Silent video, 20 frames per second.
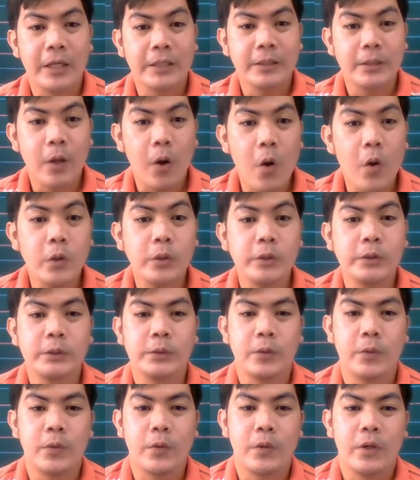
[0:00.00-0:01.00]
but
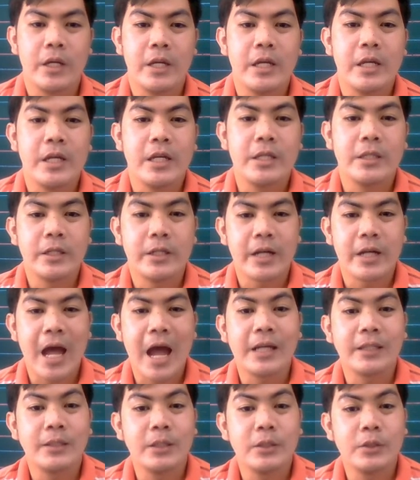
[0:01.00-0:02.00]
also in their
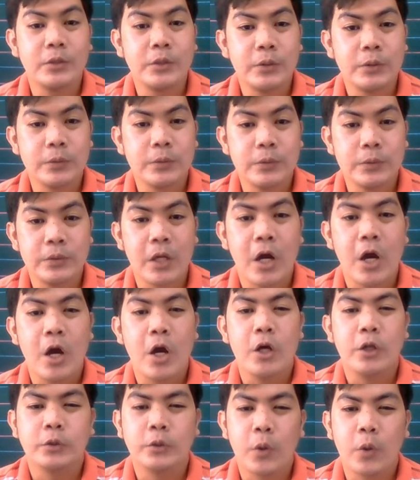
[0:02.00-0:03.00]
attitude
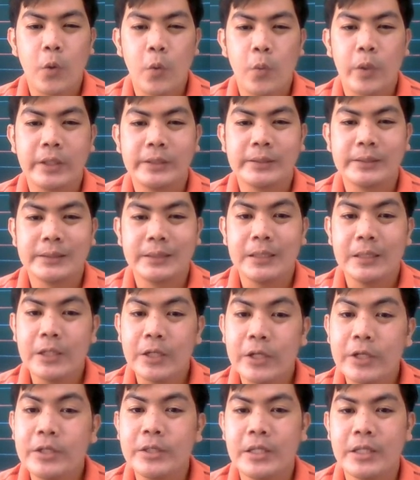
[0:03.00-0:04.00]
towards
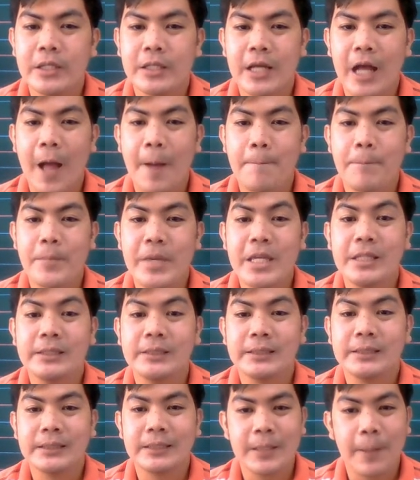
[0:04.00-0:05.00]
learning
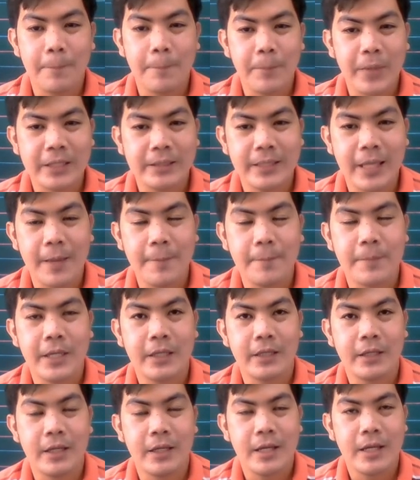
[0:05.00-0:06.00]
amidst the
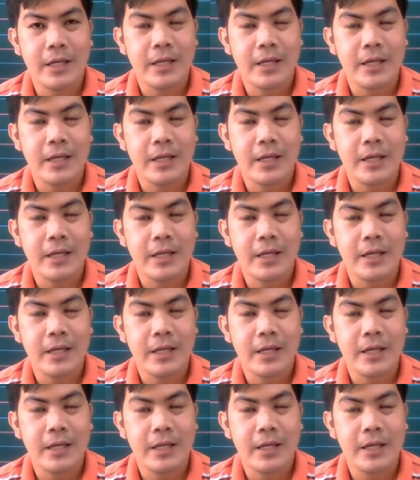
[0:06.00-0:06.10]
pandemic.